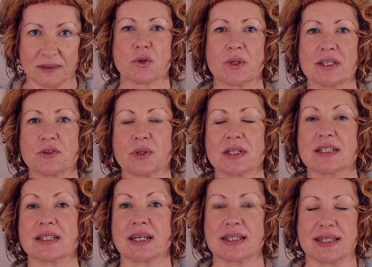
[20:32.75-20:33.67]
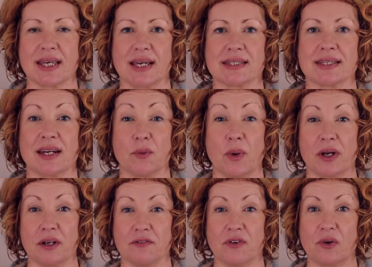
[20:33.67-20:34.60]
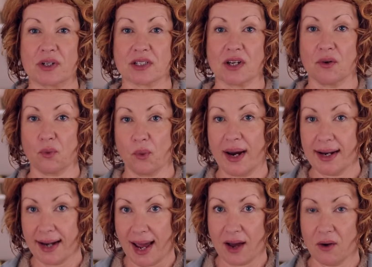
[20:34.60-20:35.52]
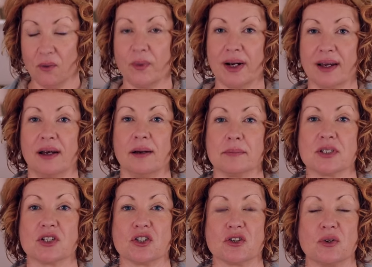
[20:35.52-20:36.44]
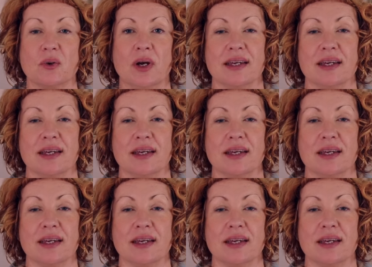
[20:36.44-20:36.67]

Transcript: So these are the 6 things that I want you to focus on right now when it comes to